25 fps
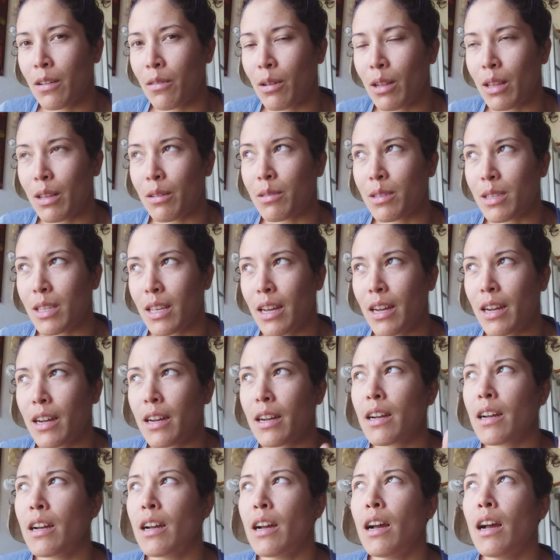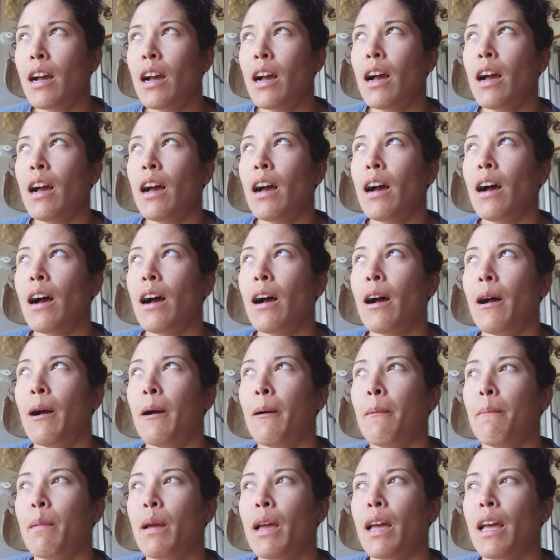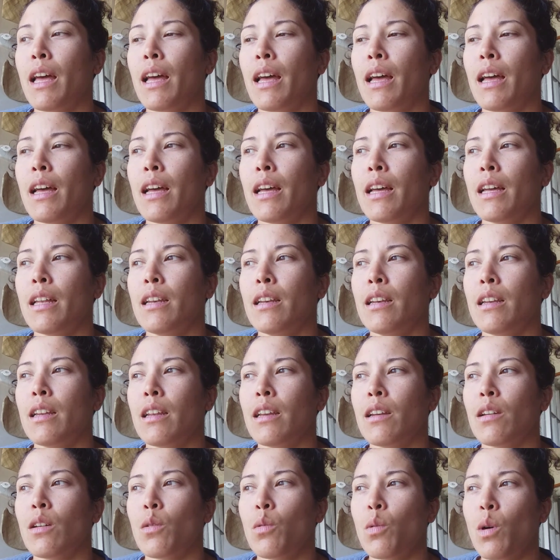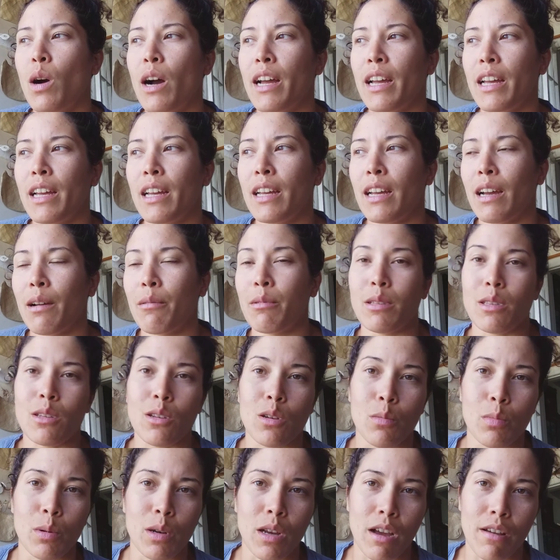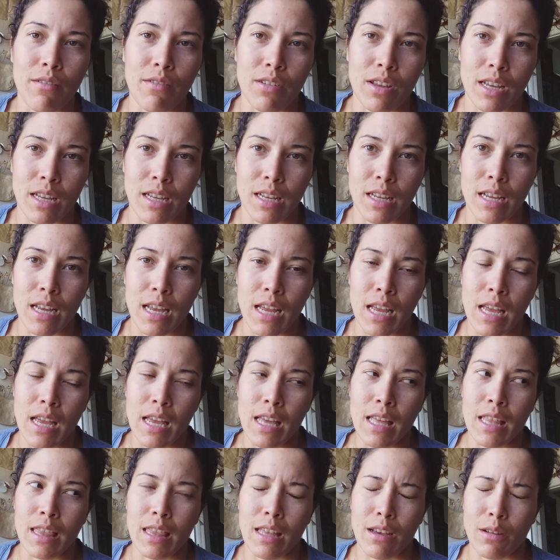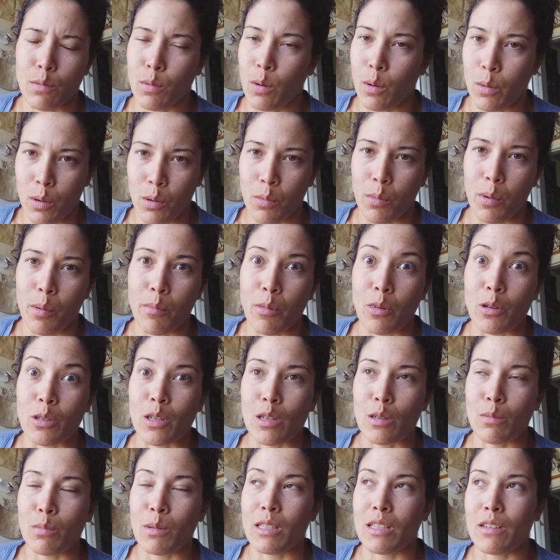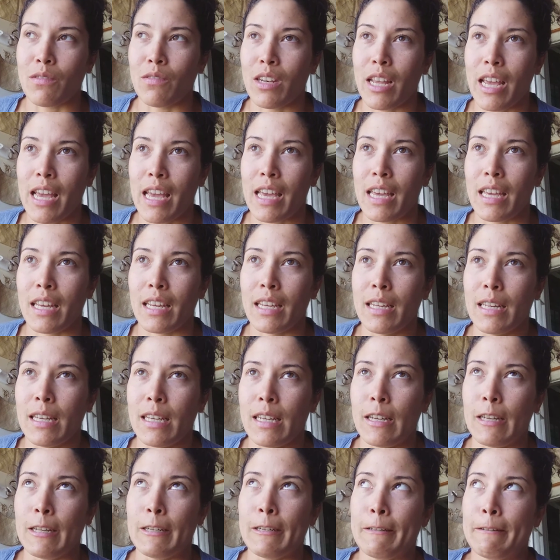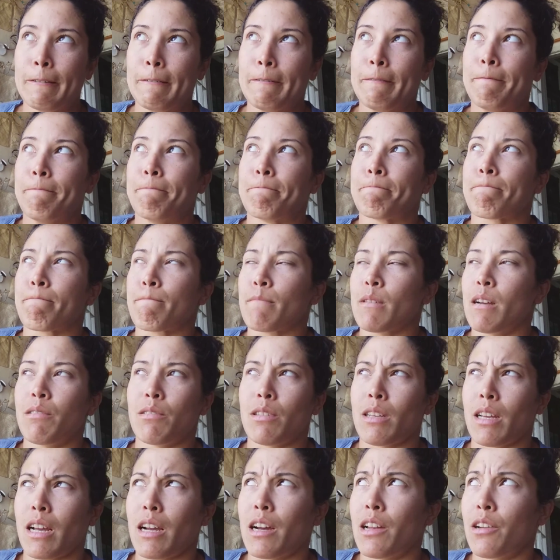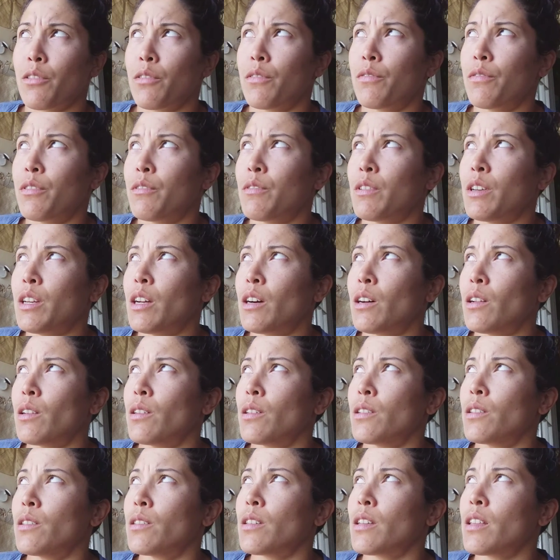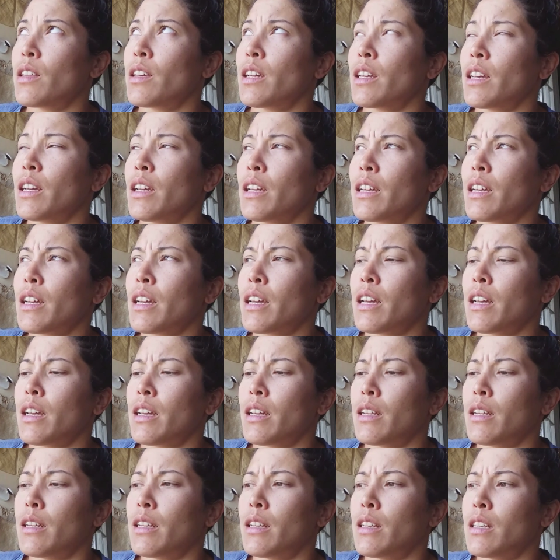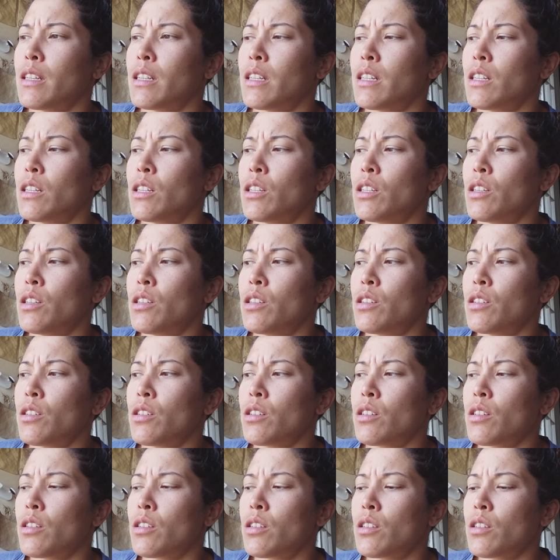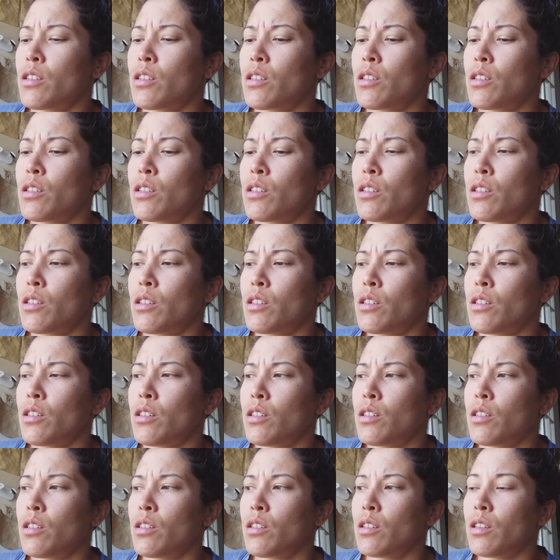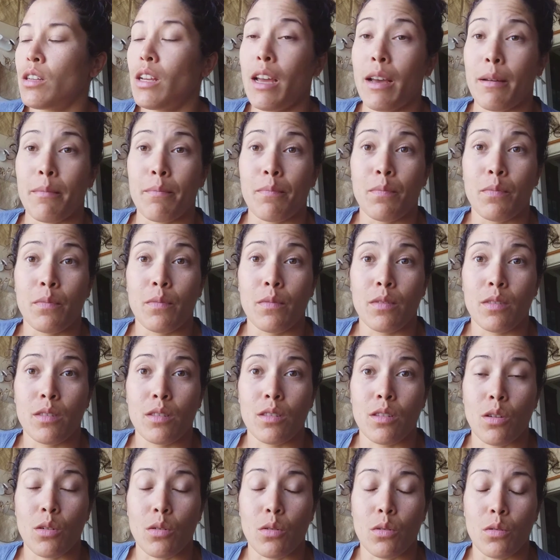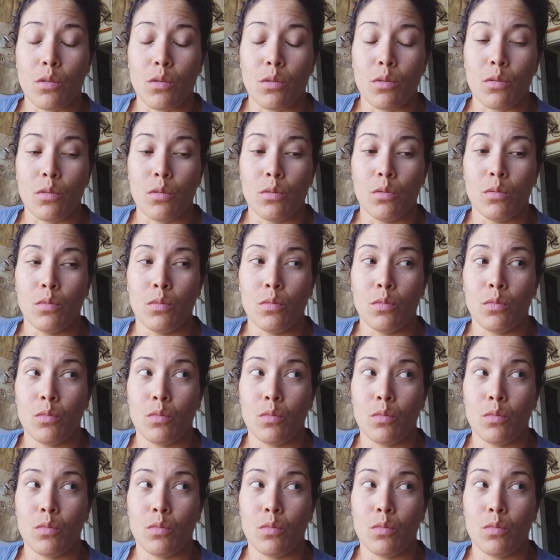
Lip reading: while I was there. And in Hawaii, I went scuba diving. That was probably my most expensive day. That was like $150, I think. And yeah, so